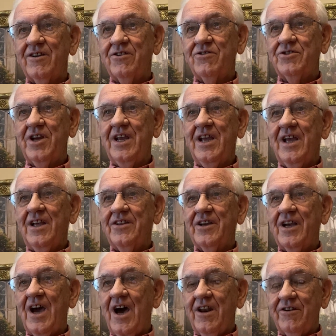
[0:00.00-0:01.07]
You see, the
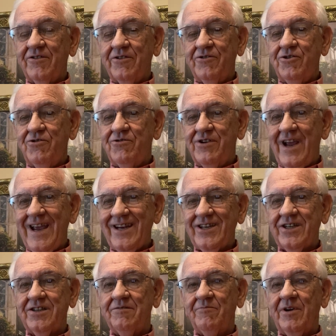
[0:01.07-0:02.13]
God of the New
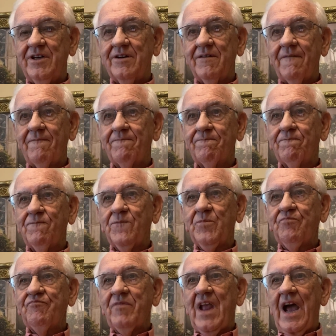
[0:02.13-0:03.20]
Testament
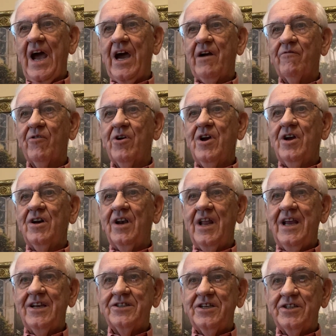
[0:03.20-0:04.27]
however,
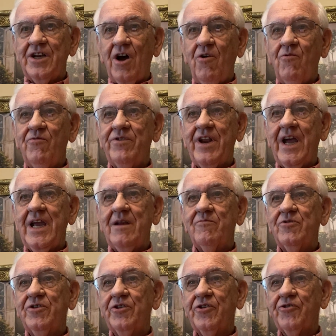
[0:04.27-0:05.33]
links his own name
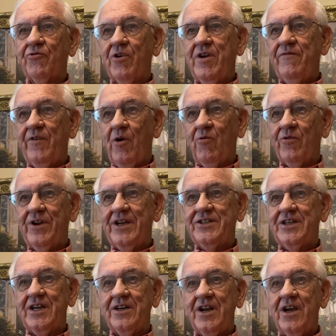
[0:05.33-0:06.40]
to the threefold
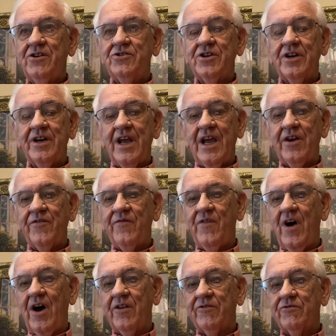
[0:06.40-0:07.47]
designation as
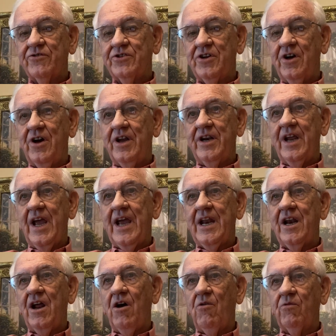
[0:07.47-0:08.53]
Father, Son,
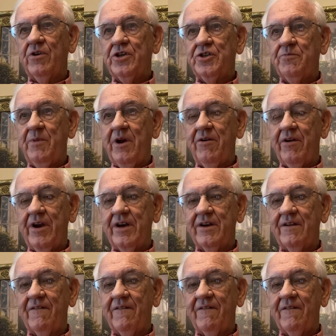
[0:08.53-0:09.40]
and Holy Spirit.